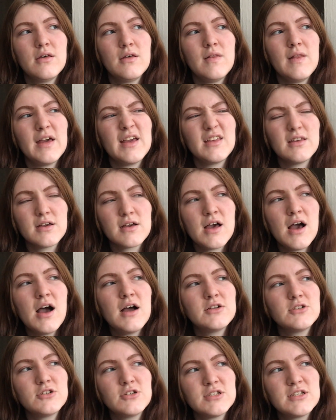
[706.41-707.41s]
Like, you
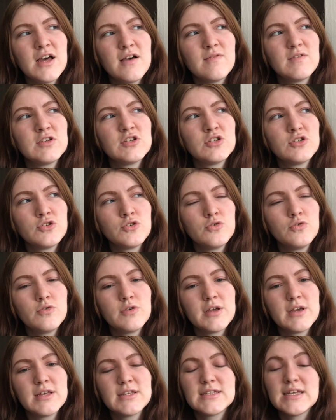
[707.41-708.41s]
can't just have a
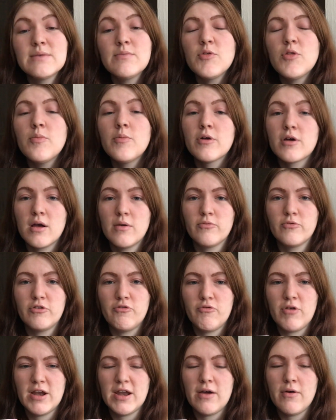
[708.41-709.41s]
story. Same with the book I'm reading
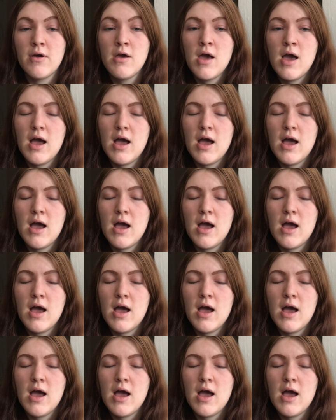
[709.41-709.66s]
right now.